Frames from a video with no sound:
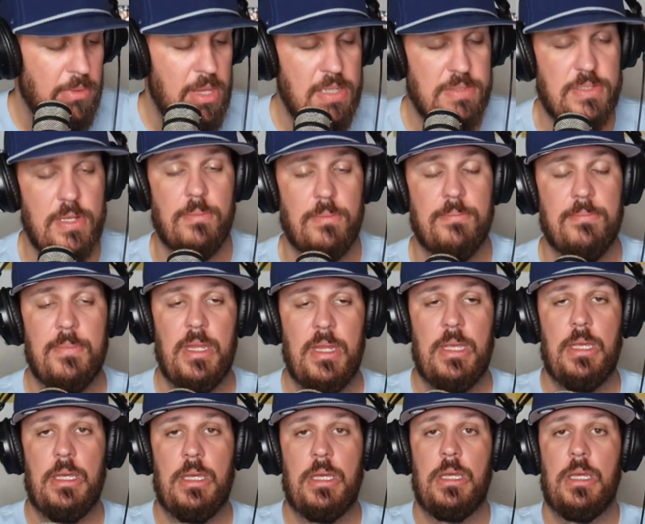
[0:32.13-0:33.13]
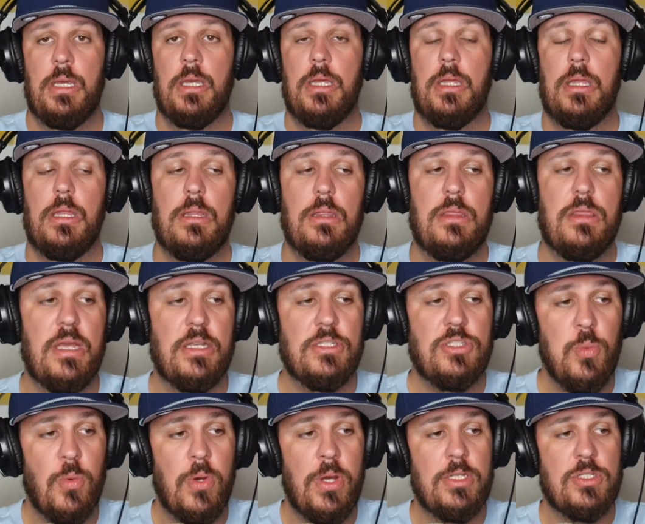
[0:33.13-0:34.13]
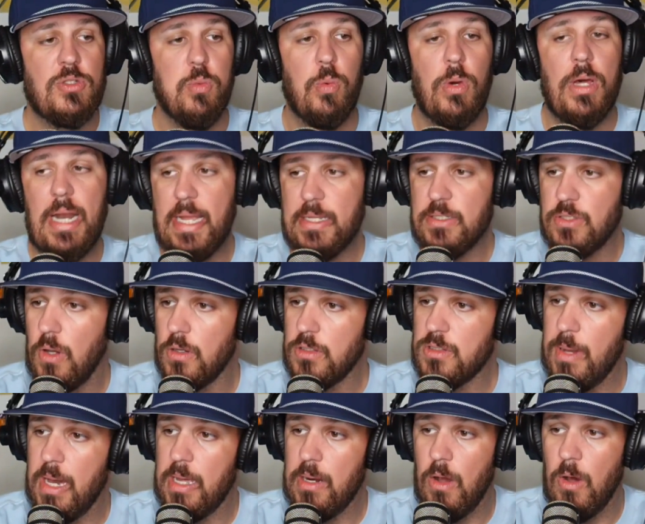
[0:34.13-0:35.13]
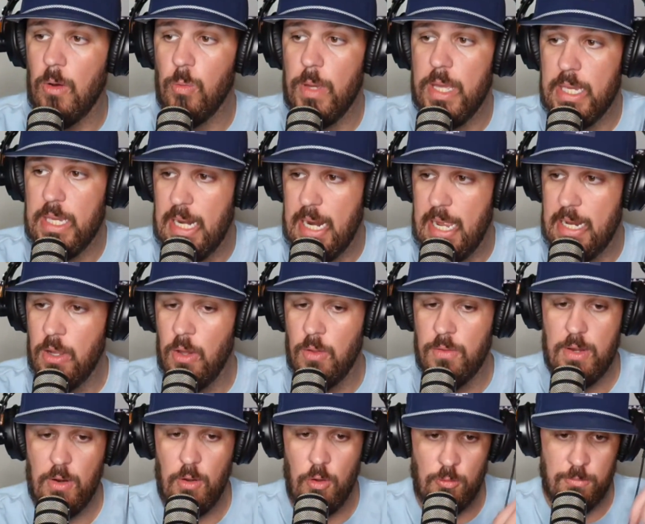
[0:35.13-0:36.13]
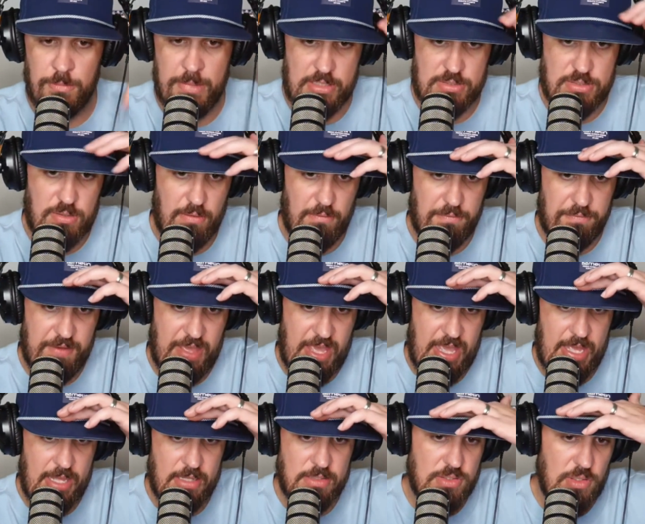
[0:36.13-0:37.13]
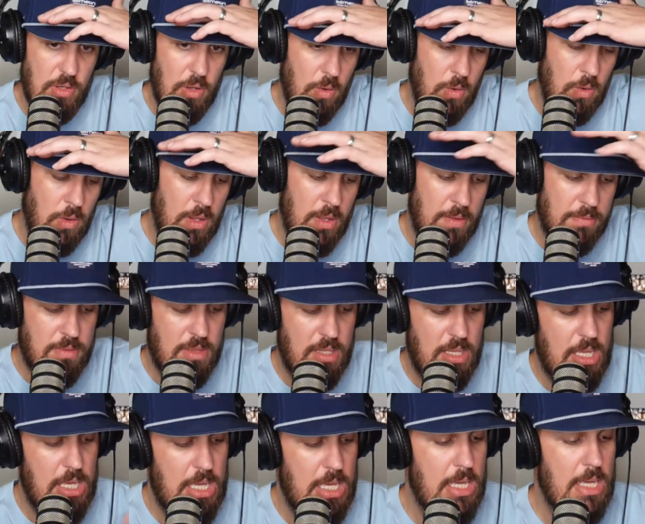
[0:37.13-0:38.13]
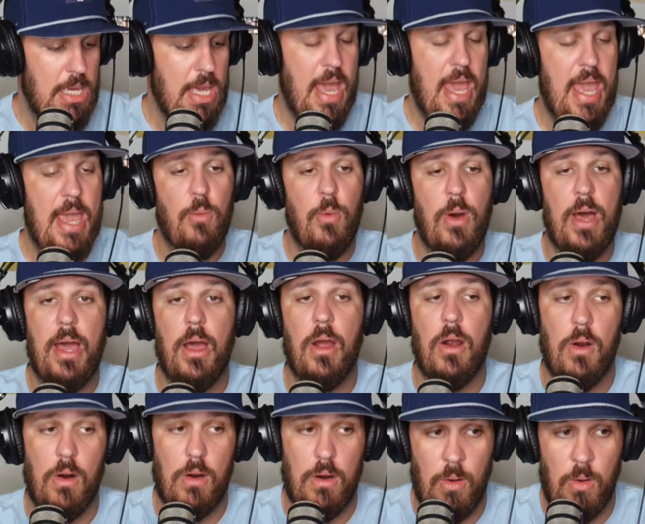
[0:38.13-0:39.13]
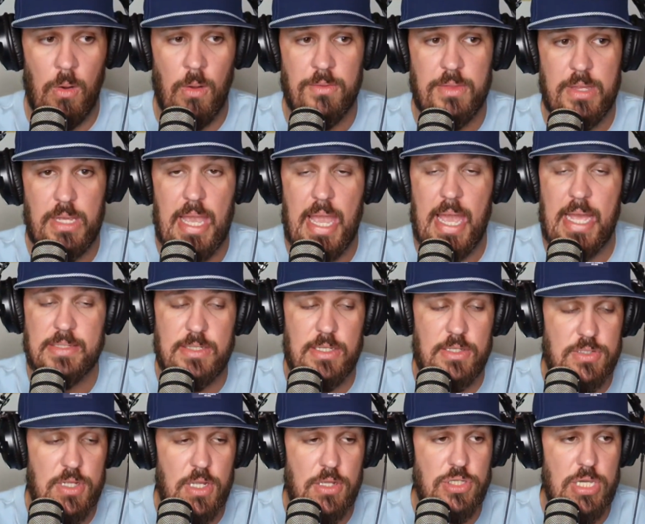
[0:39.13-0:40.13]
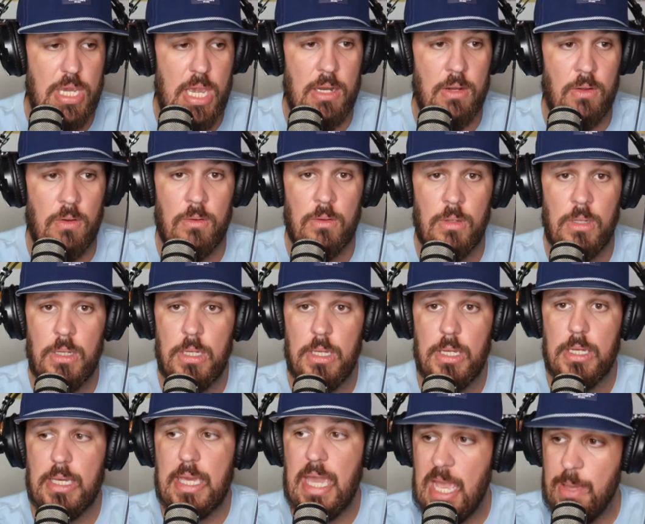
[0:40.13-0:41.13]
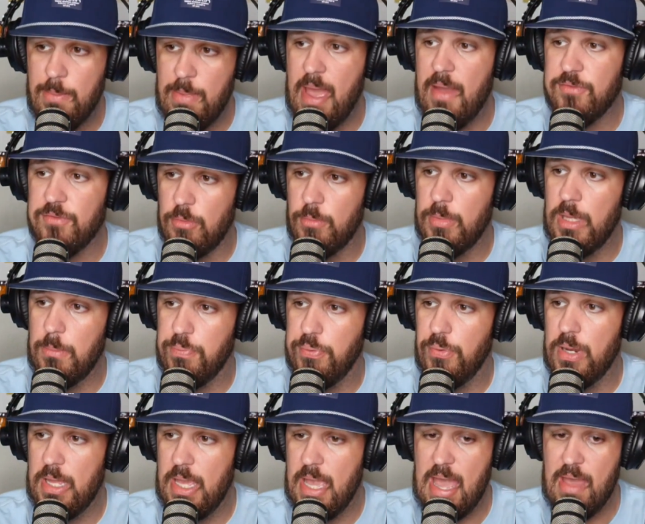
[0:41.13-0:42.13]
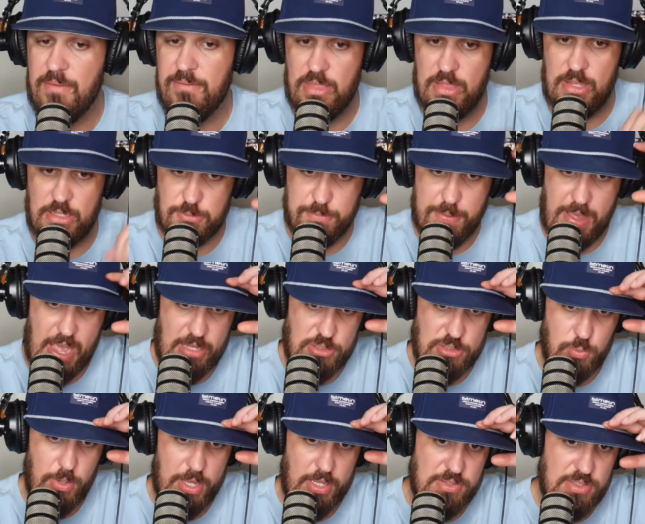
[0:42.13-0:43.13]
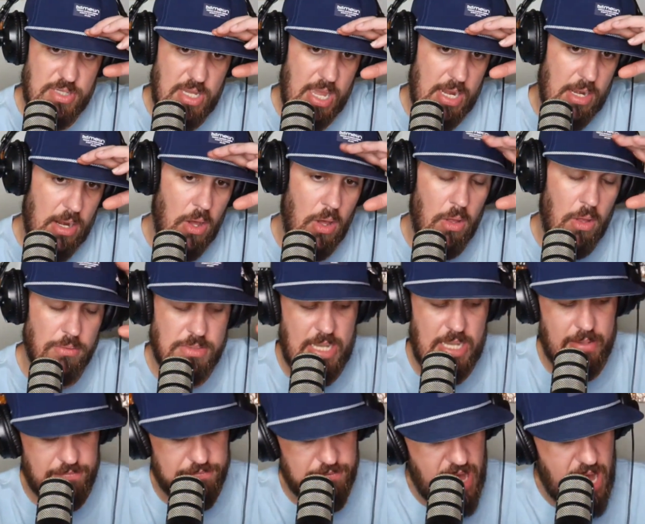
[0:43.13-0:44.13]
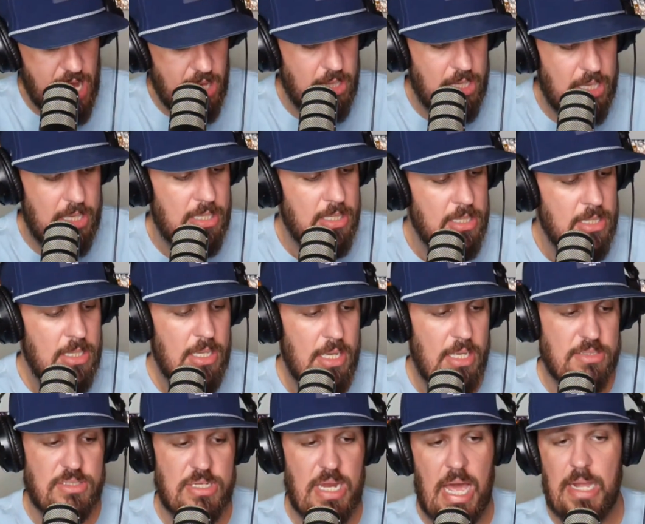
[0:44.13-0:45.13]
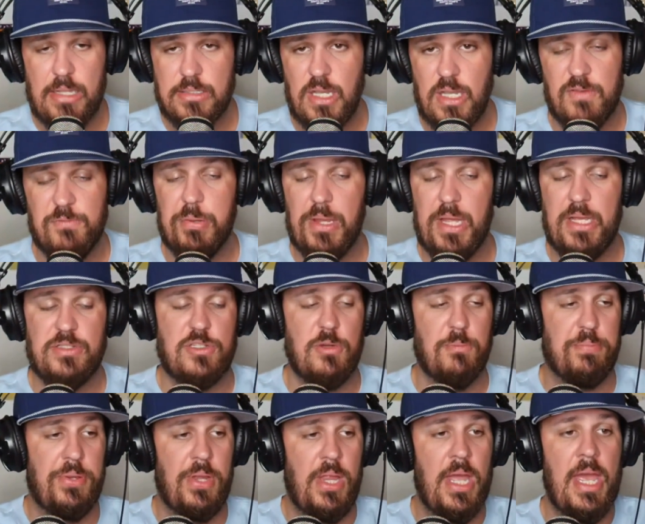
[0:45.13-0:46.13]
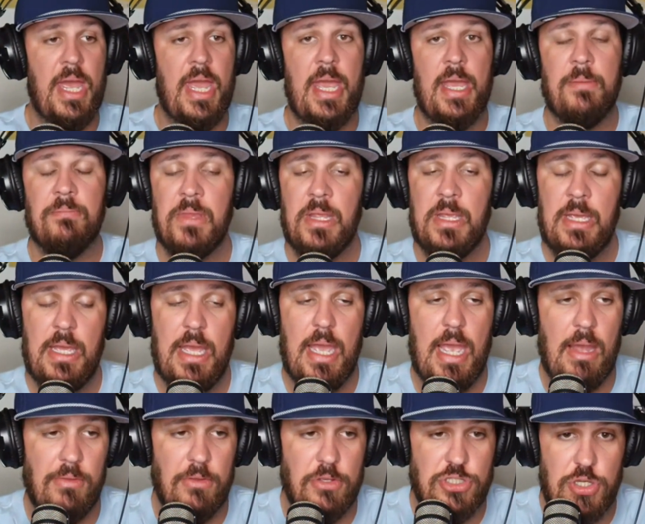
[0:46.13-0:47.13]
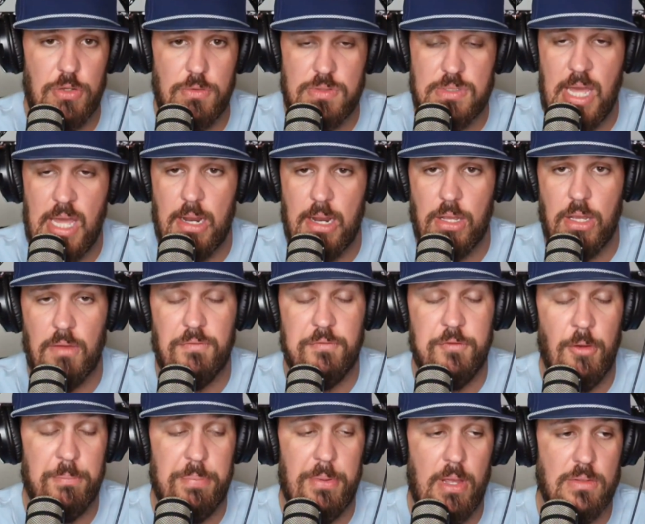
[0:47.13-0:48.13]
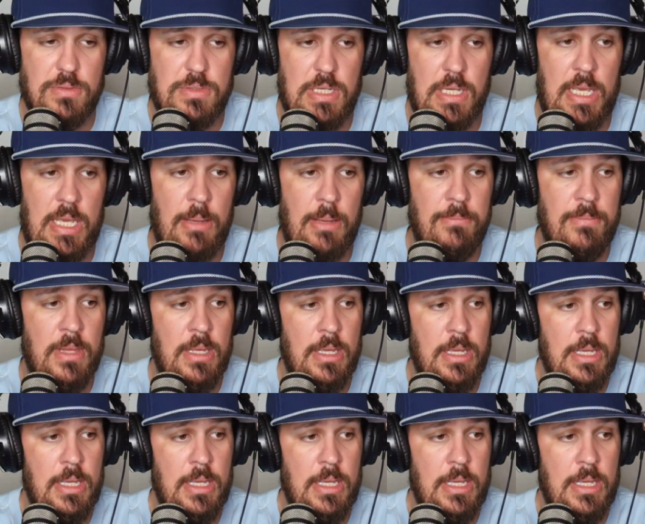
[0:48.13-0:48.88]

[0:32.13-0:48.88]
Listen, this was what I talked about all week, and I know that Ole Miss fans on the SEC channel came after me pretty heavy this past week, saying, "Oh, Death Valley is not a tough place to play. LSU's not a good football team."